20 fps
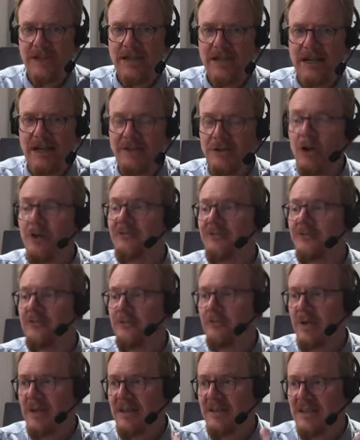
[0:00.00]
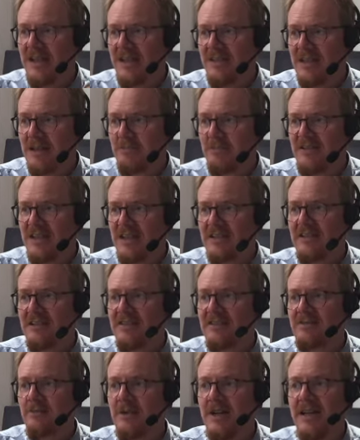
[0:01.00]
And often when the data are presented
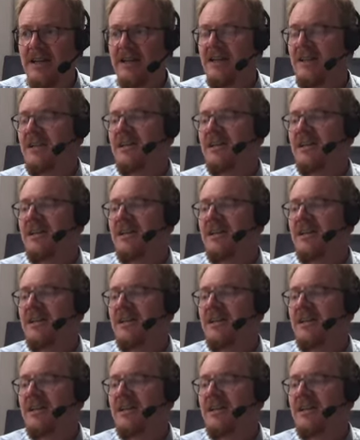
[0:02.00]
this way,